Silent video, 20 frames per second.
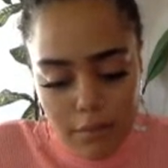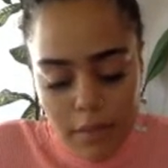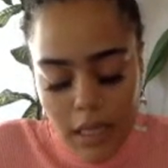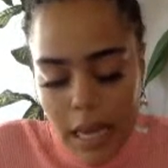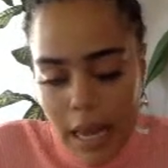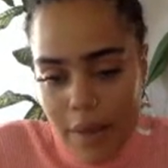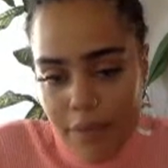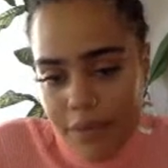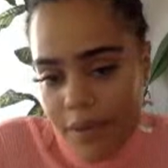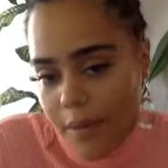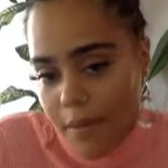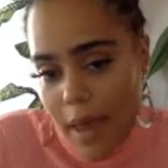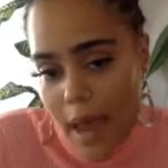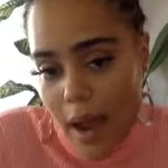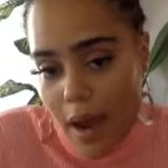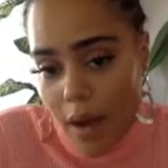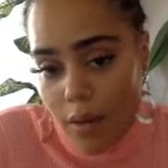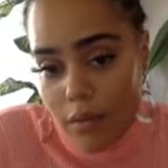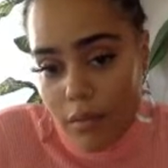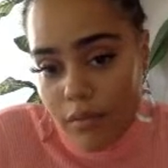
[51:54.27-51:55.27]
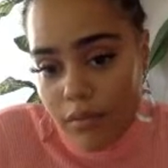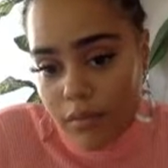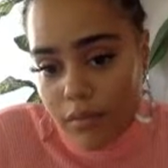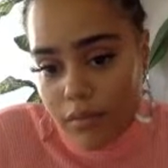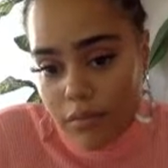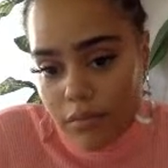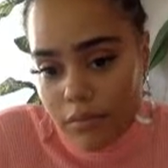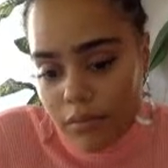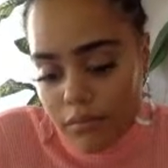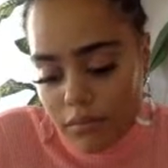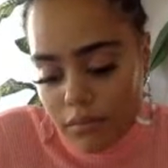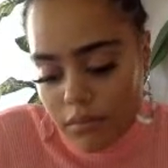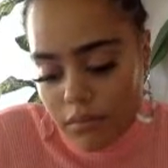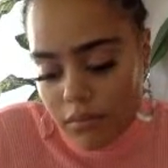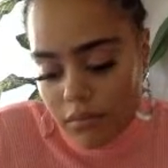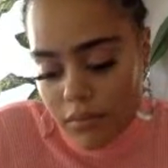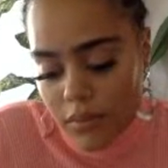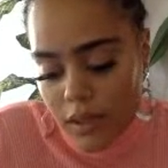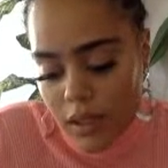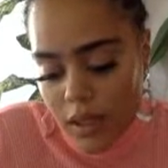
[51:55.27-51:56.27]
count them out
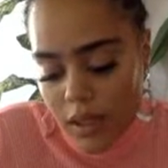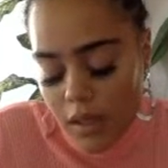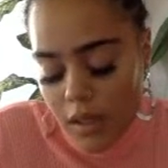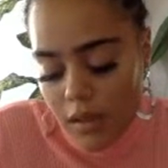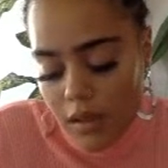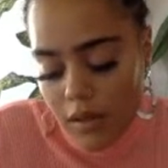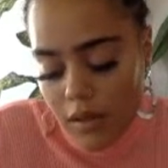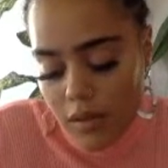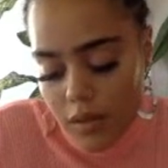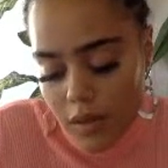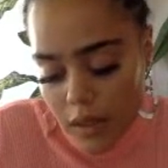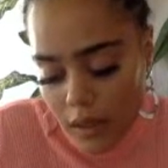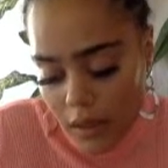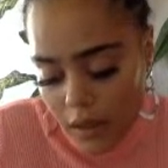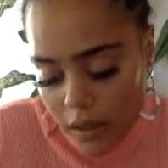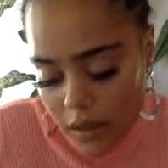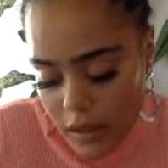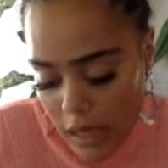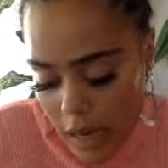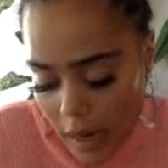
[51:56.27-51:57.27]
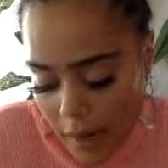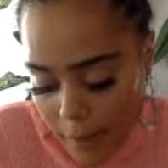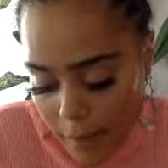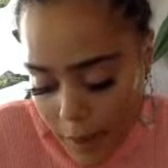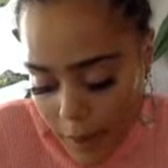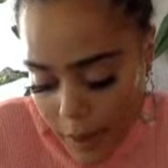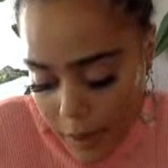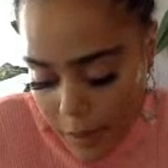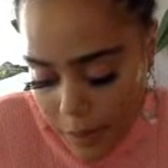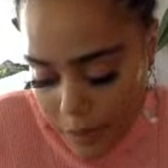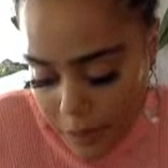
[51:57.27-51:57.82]
using a timer.